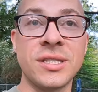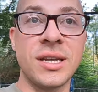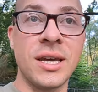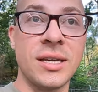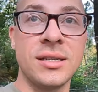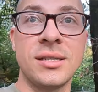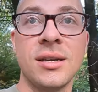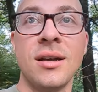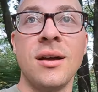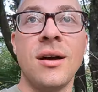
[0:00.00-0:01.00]
days.
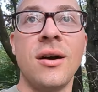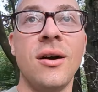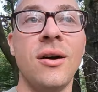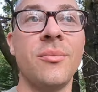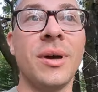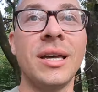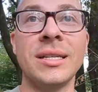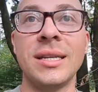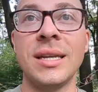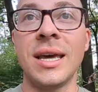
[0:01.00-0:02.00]
Um,
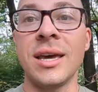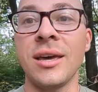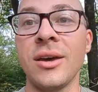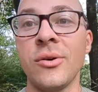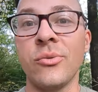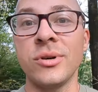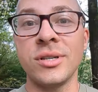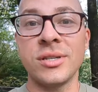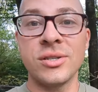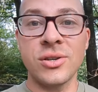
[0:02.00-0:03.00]
and today it
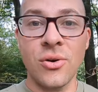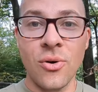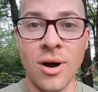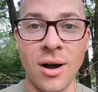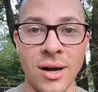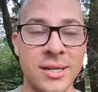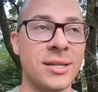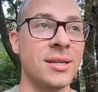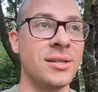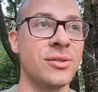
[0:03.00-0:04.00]
was so
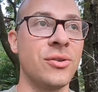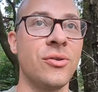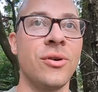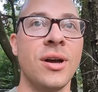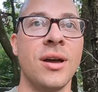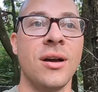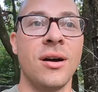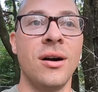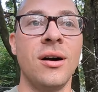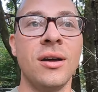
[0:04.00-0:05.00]
hot. So,
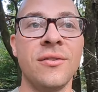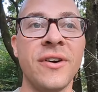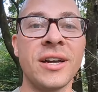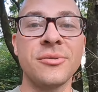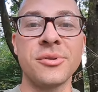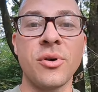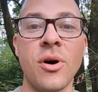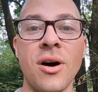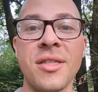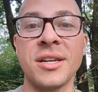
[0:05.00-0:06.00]
uh, in fact, it was so
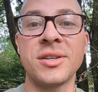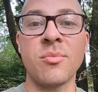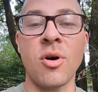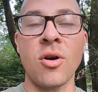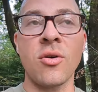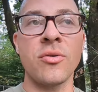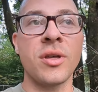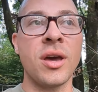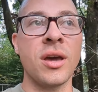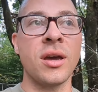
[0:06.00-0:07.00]
hot that tomorrow
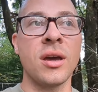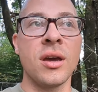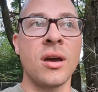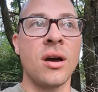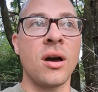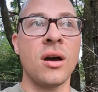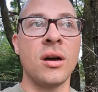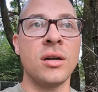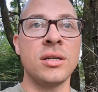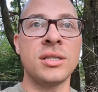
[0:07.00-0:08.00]
they
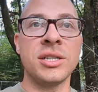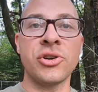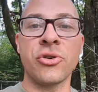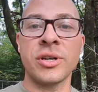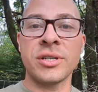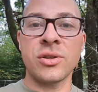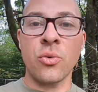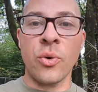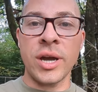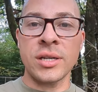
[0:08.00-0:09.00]
uh, decreased the
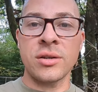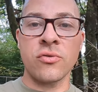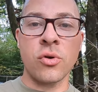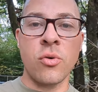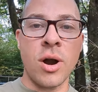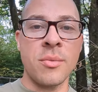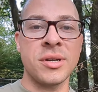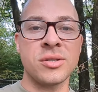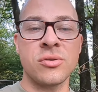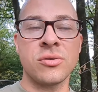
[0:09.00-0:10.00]
weight
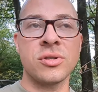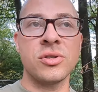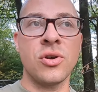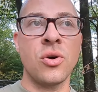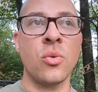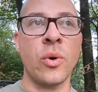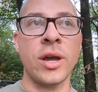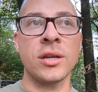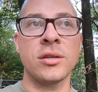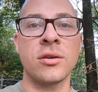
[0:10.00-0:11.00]
requirement. So there's no
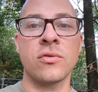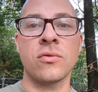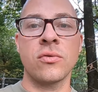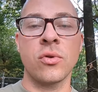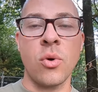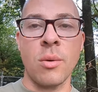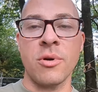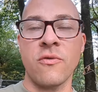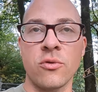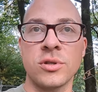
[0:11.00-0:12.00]
weight
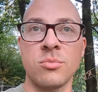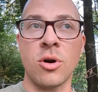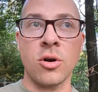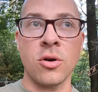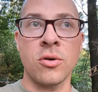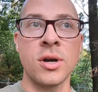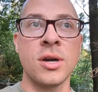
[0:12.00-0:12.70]
requirement for tomorrow.